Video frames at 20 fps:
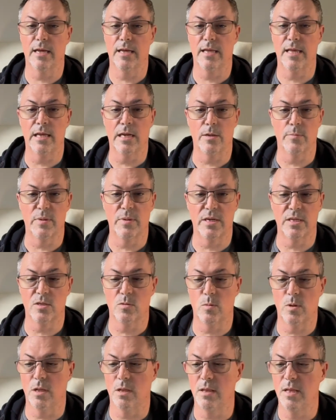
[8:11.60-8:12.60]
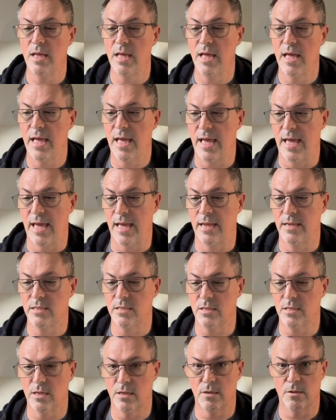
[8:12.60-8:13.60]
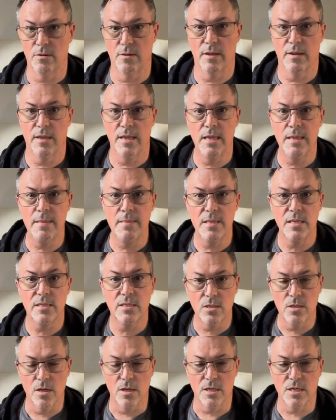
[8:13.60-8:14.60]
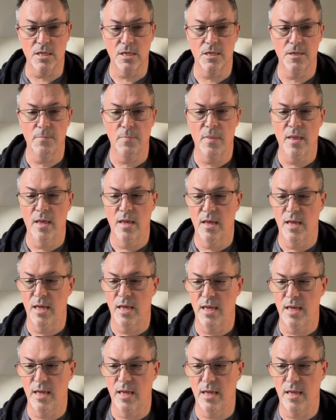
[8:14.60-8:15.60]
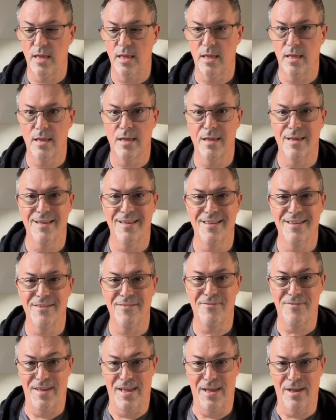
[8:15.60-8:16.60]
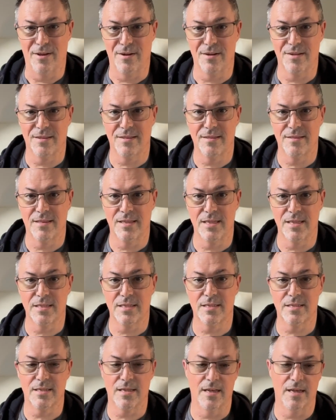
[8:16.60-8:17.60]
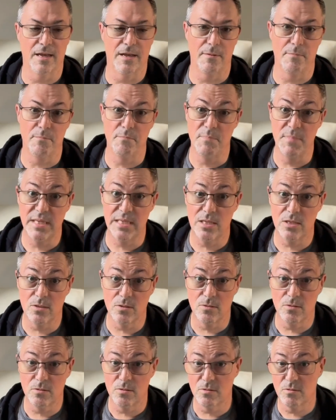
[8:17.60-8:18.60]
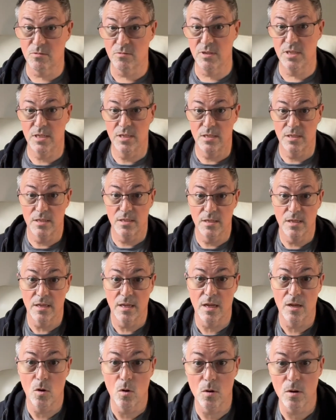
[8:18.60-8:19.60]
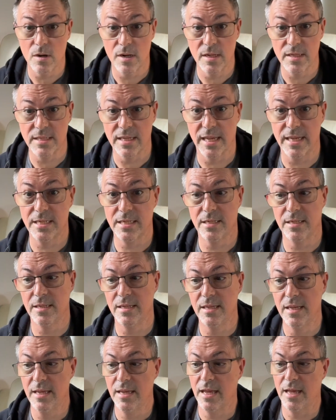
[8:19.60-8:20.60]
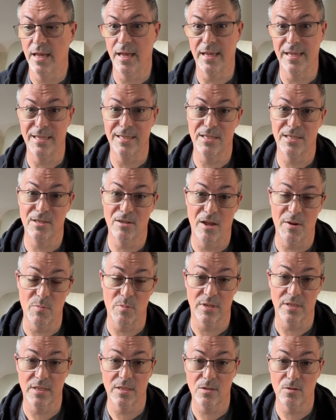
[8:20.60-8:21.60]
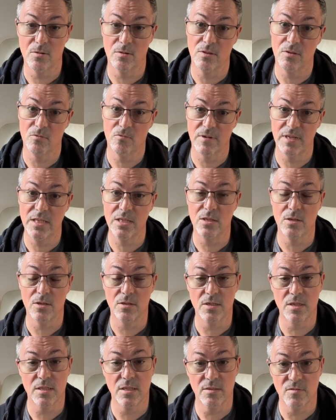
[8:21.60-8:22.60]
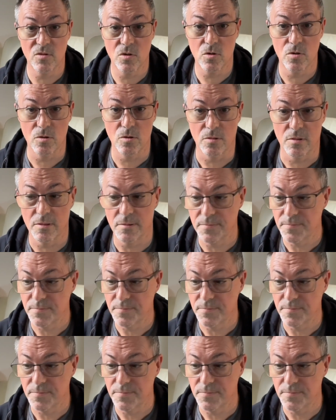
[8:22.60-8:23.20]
element as well. And so in this search, he found this mystical Christian organization in Cyprus called the Researchers of Truth,